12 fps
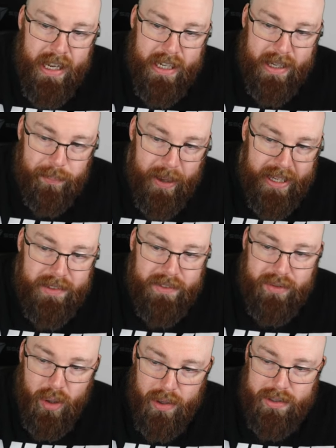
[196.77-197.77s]
competitive
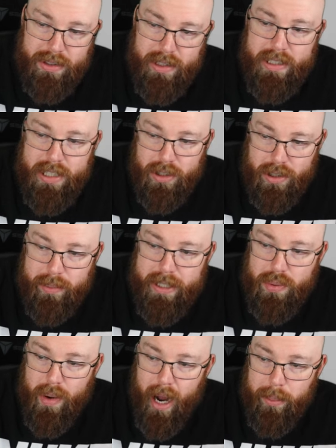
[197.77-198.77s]
Call of Duty tournaments
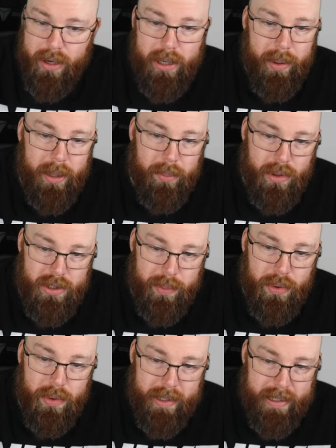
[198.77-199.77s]
were operated by multiple
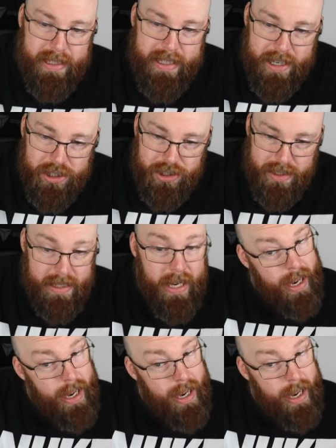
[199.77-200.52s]
organizations,